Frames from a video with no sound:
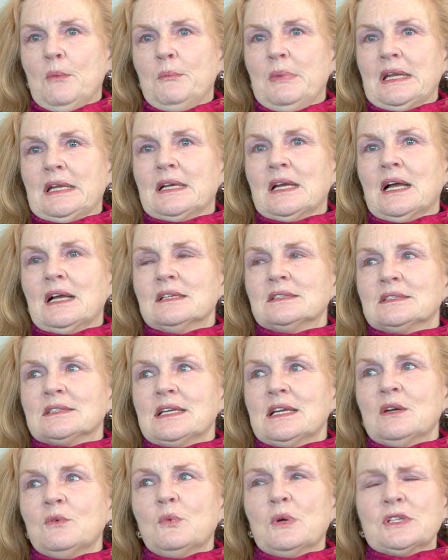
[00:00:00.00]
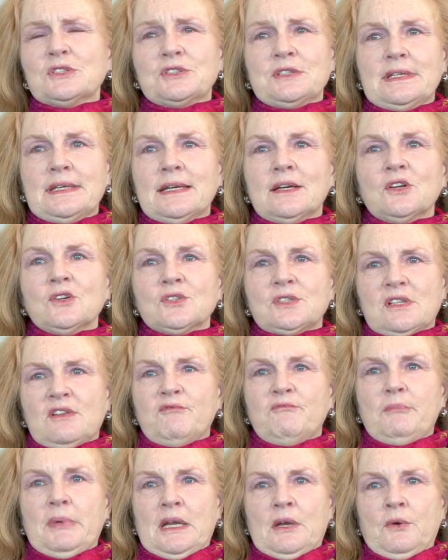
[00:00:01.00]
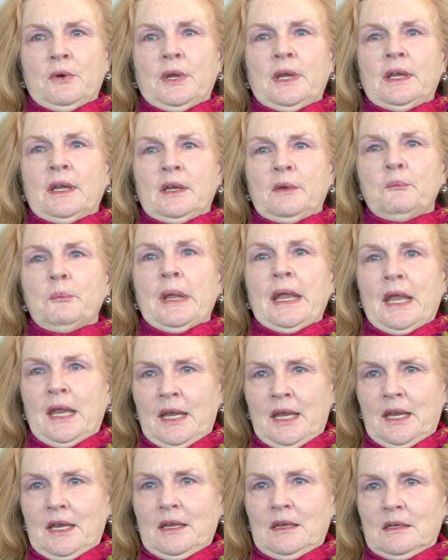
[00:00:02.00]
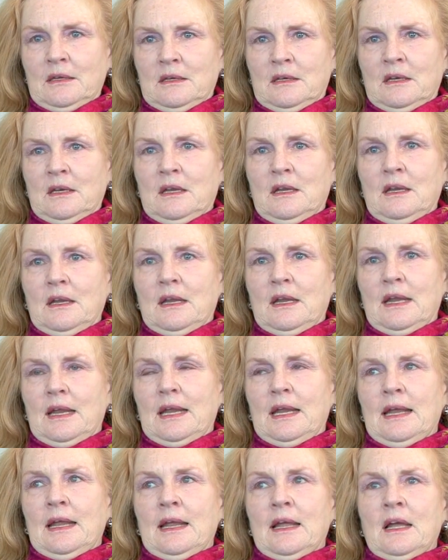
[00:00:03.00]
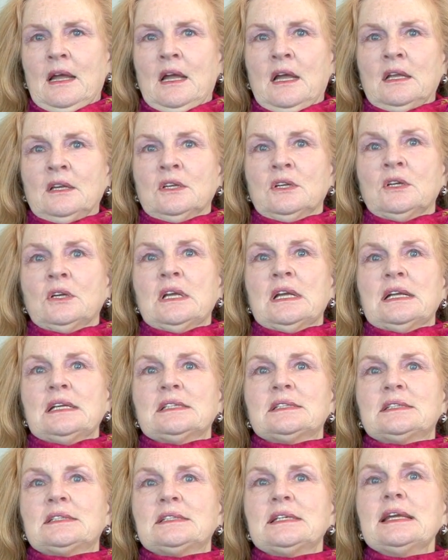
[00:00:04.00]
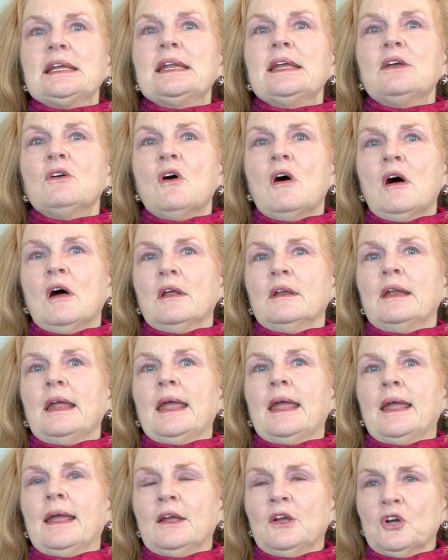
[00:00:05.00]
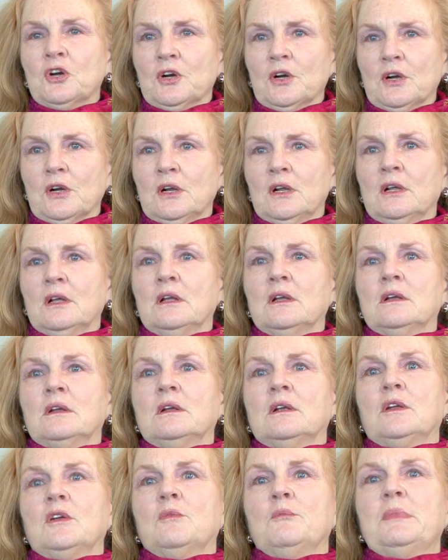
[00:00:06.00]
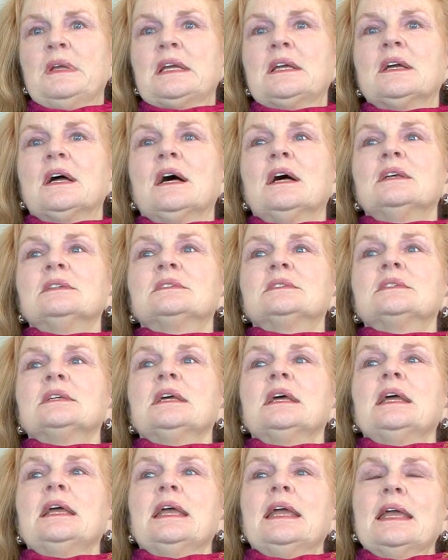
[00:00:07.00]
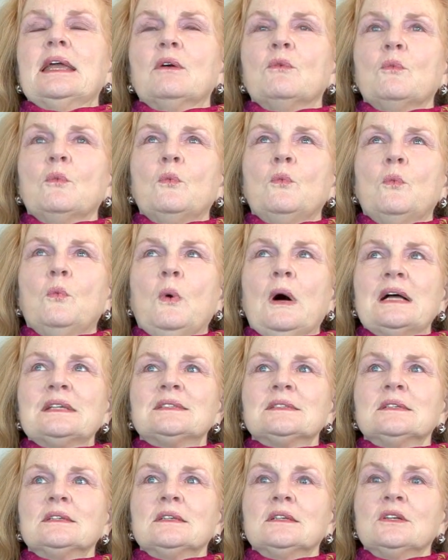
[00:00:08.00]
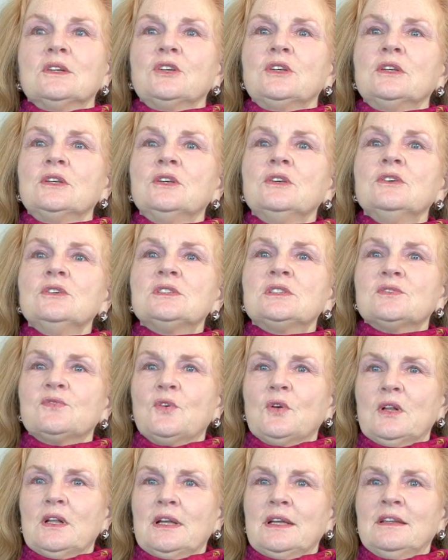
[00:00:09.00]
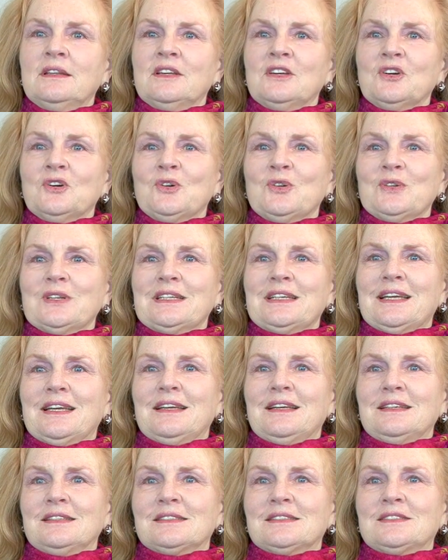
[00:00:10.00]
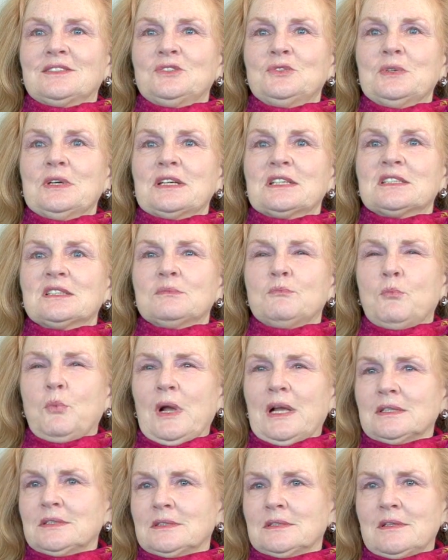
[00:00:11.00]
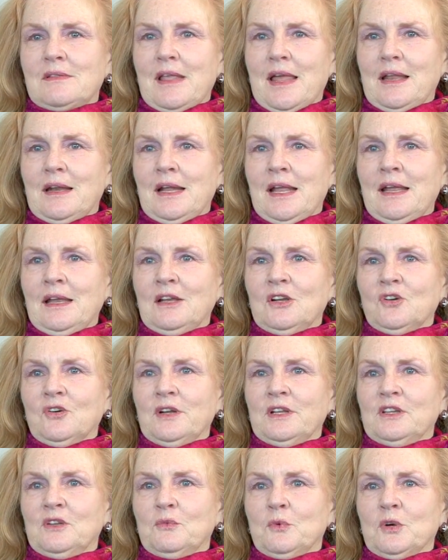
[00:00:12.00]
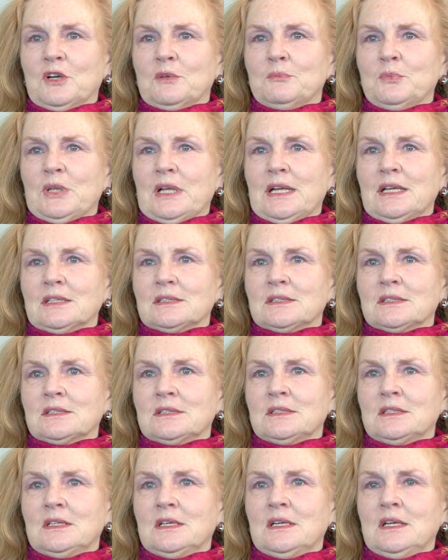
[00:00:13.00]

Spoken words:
because it was years of bearing pain and sitting on anger, because it wasn't useful in the early days to express that anger in the workplace.